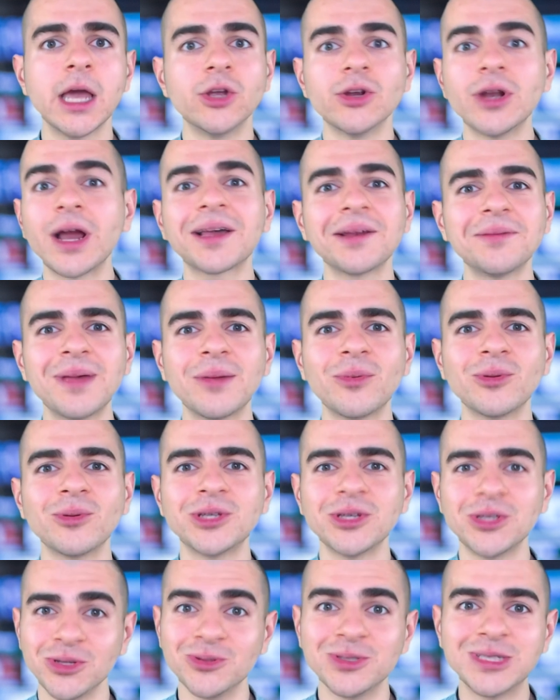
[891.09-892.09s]
you're not going to be able
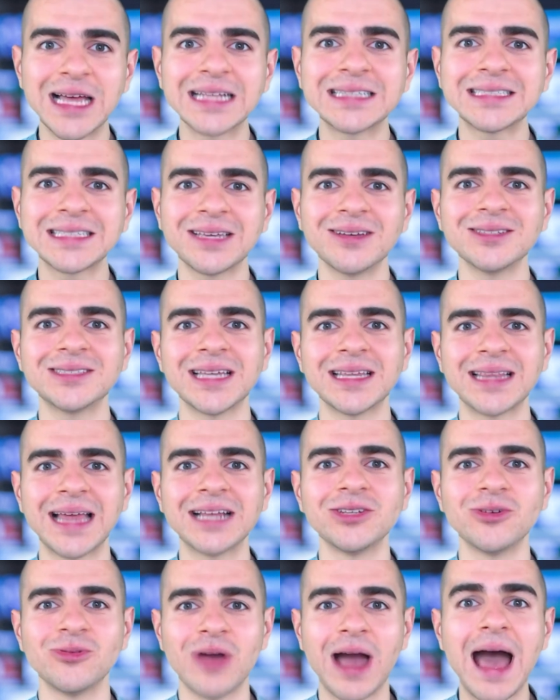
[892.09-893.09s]
to use that skill set
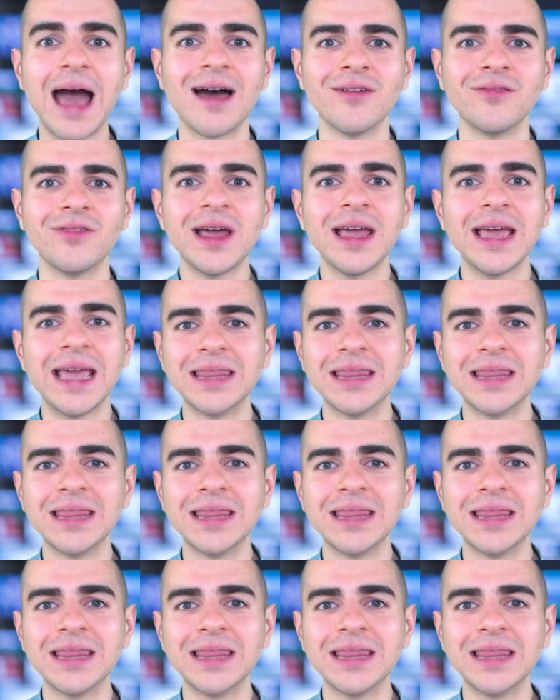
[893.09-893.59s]
that you have